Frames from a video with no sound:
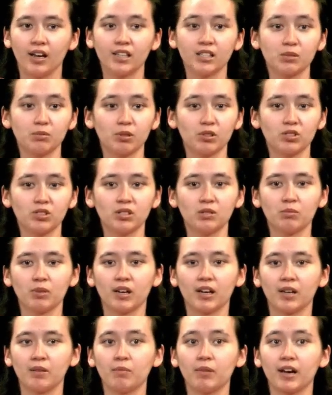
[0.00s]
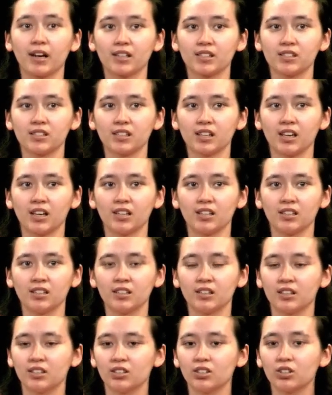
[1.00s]
As mentioned by Max and
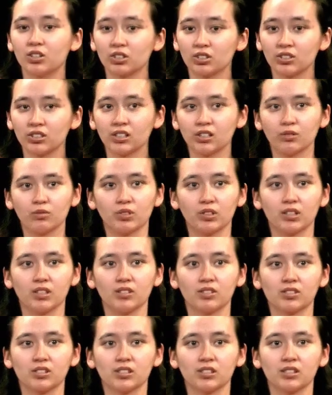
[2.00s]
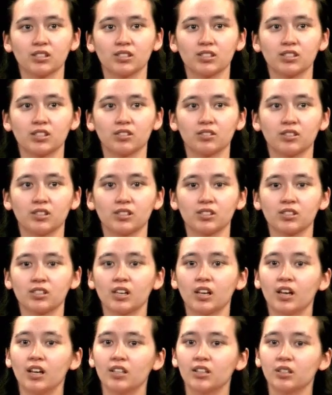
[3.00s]
Katie in the earlier videos of this series,
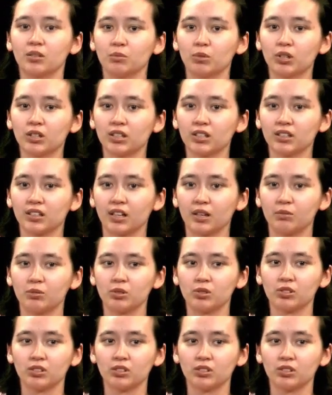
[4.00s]
the Merkin lab